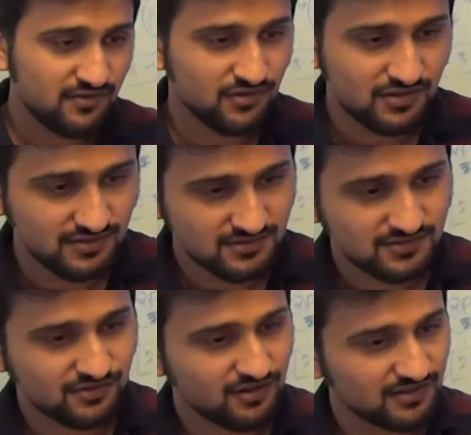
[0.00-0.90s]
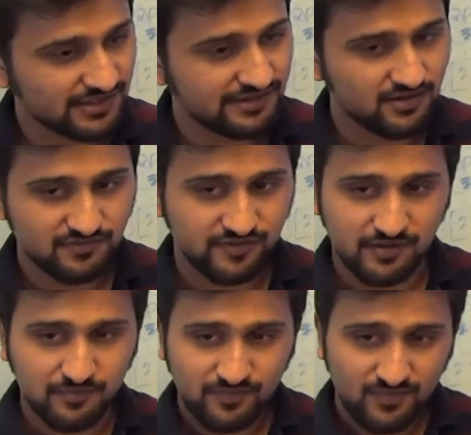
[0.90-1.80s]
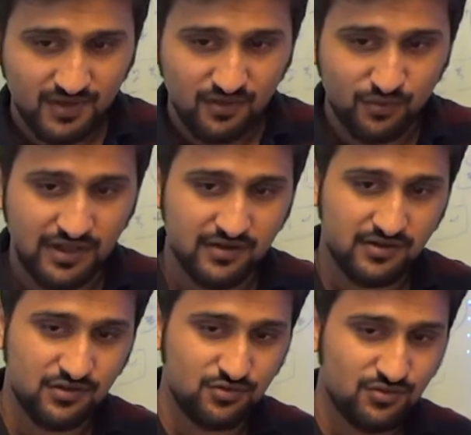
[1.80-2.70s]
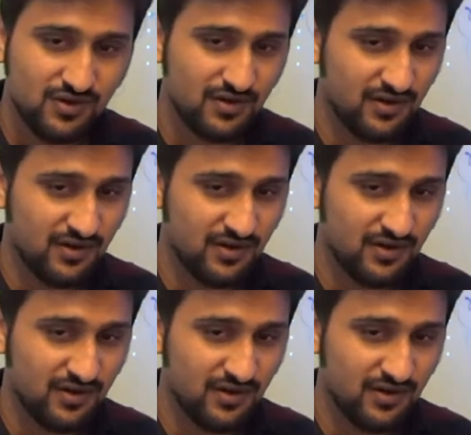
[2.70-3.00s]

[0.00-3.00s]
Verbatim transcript: So the, this is called the intra frame where you